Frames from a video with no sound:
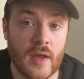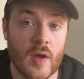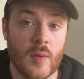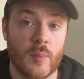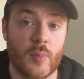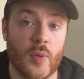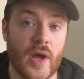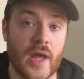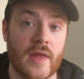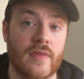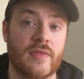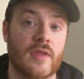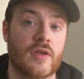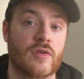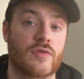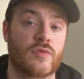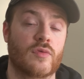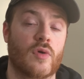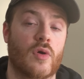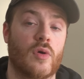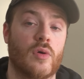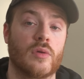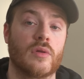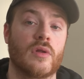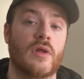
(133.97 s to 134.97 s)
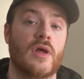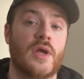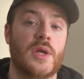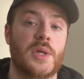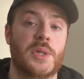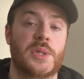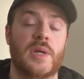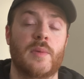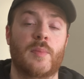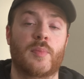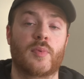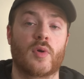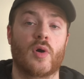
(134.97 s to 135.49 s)
but in this role
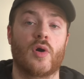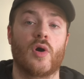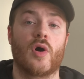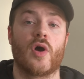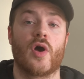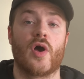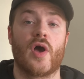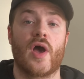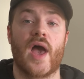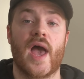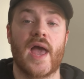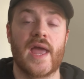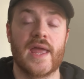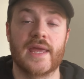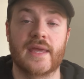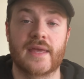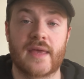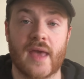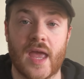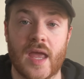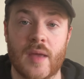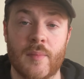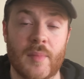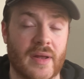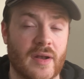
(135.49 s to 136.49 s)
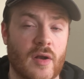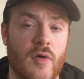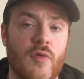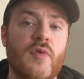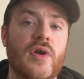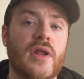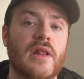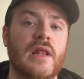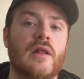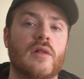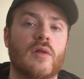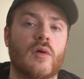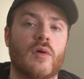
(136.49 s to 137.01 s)
she brought her A game and I
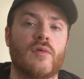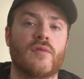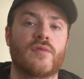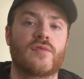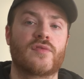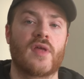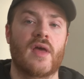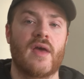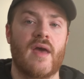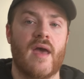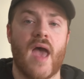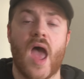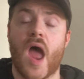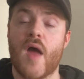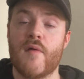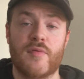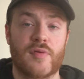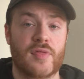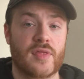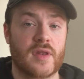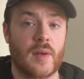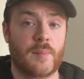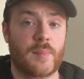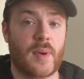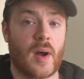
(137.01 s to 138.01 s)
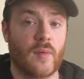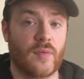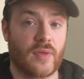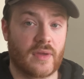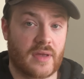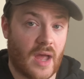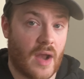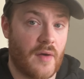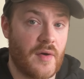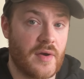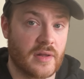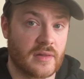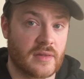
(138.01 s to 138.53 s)
really loved everything about the
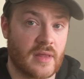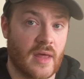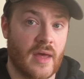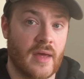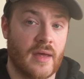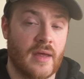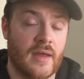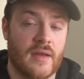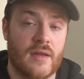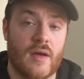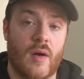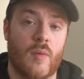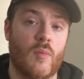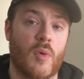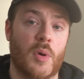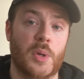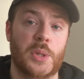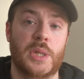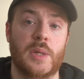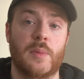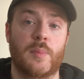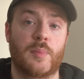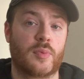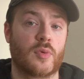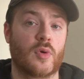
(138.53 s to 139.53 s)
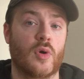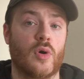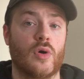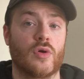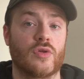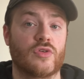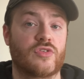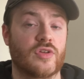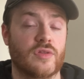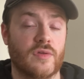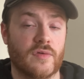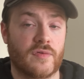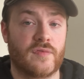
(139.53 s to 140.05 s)
character and what she brought
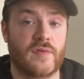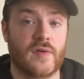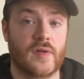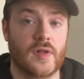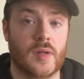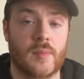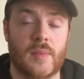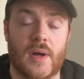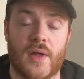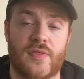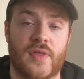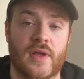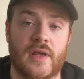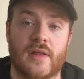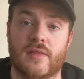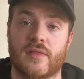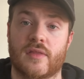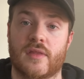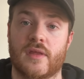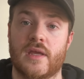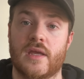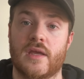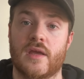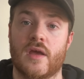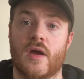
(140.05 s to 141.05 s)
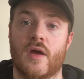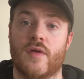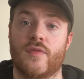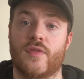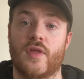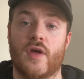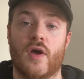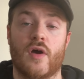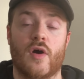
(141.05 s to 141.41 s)
to the film. I think the